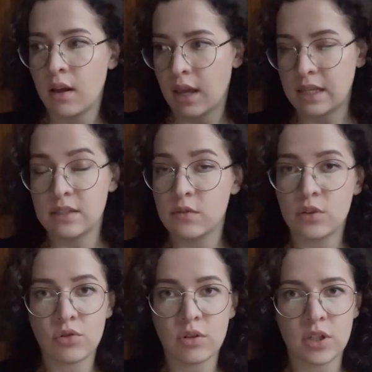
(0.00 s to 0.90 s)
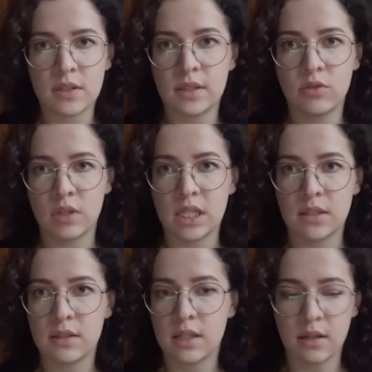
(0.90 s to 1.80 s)
And if the church is
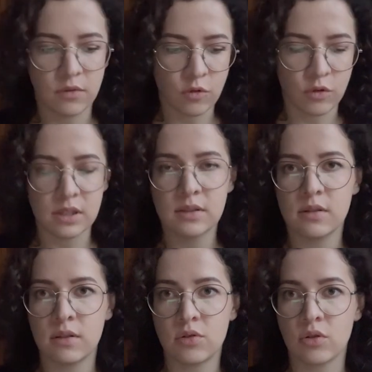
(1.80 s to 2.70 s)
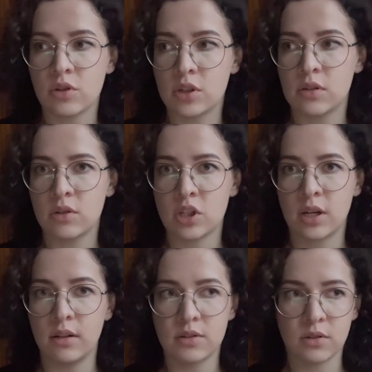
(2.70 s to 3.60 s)
situated there, of course, the church is
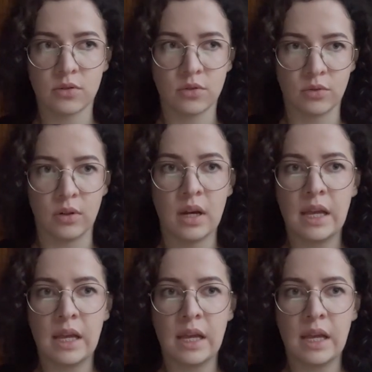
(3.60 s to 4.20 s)
shelled too.